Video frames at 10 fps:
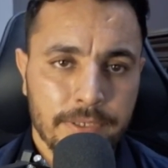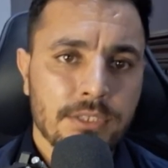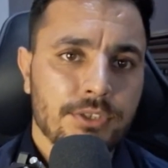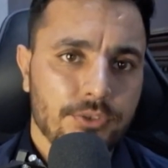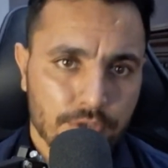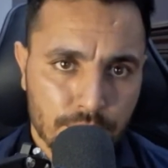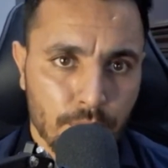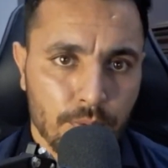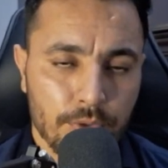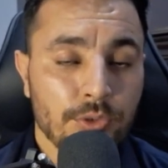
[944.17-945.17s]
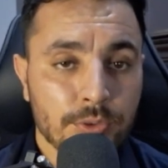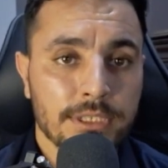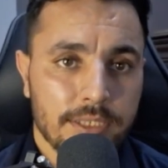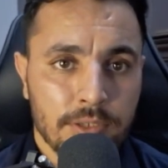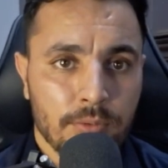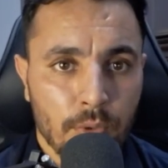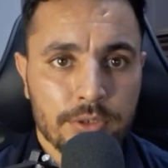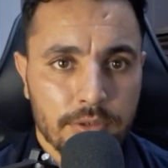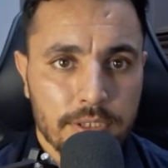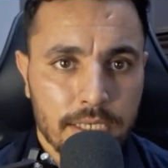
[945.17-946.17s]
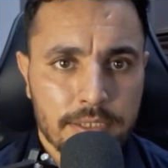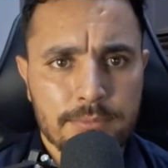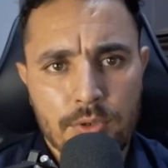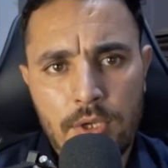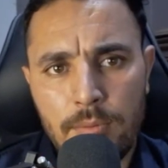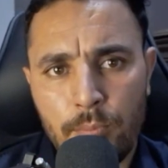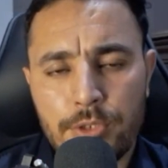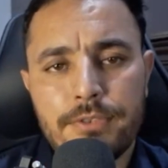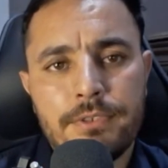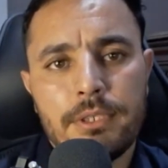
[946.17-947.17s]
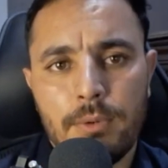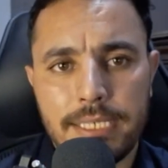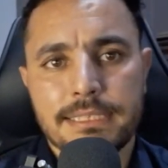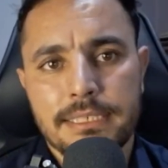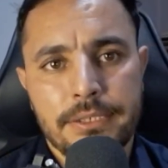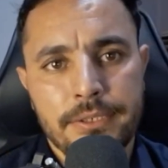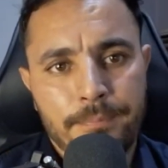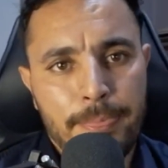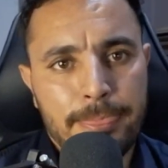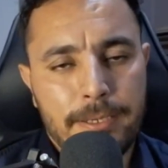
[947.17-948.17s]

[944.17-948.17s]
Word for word: functioned through using water at that time. So most of the devices he